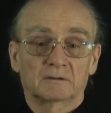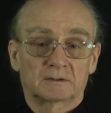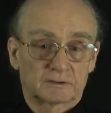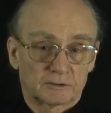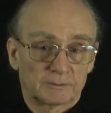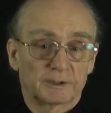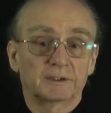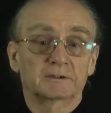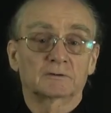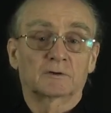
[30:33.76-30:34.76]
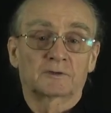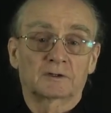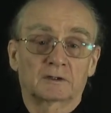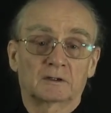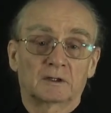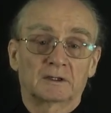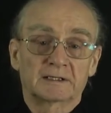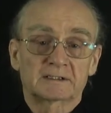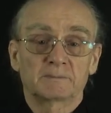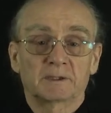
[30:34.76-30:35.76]
determinant of the
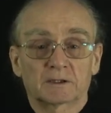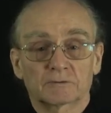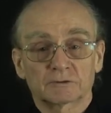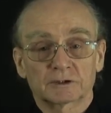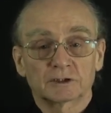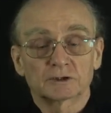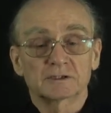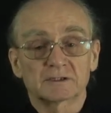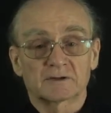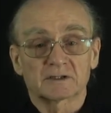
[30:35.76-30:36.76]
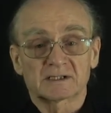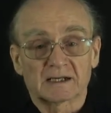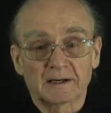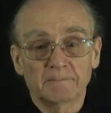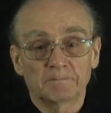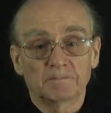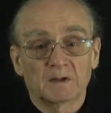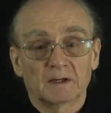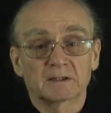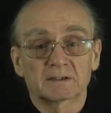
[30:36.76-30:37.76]
estimated rotations is the same,
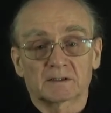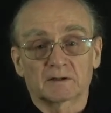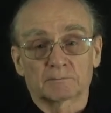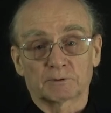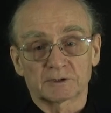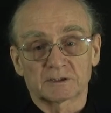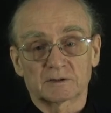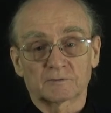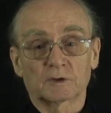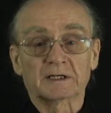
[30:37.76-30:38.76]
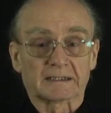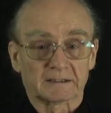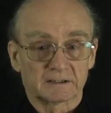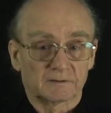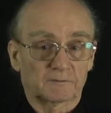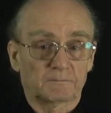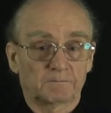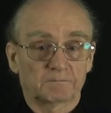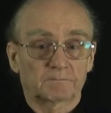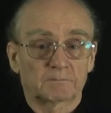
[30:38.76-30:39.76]
and it's either positive or negative,
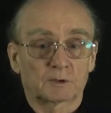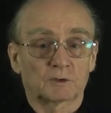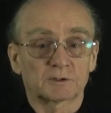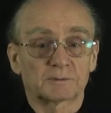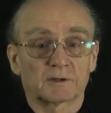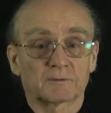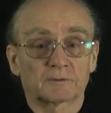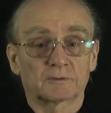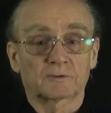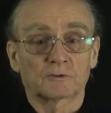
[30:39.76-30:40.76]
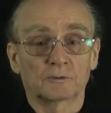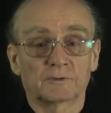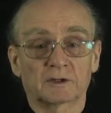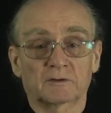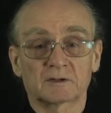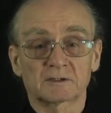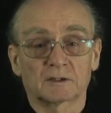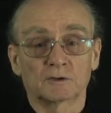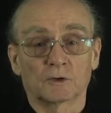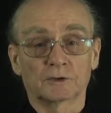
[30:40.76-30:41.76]
because we have assumed that these
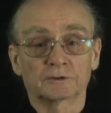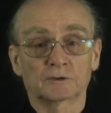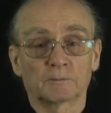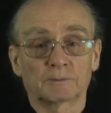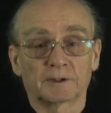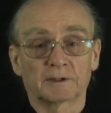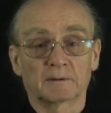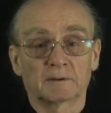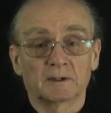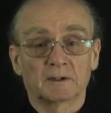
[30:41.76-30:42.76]
are non-coplanar